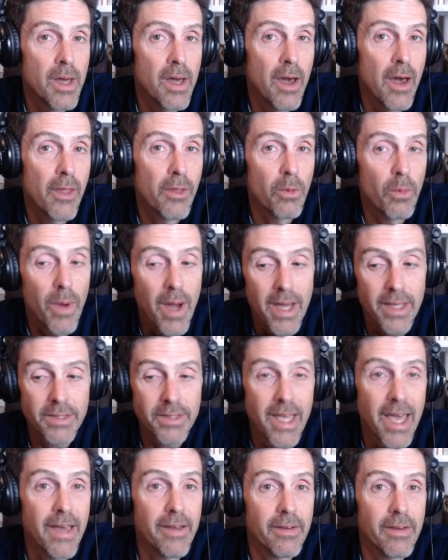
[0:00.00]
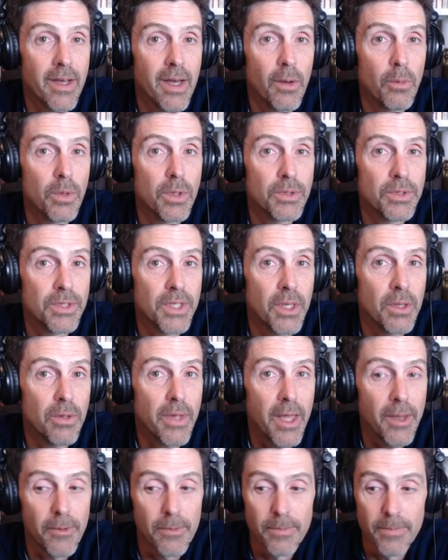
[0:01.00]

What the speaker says: Otherwise, we'll see you later.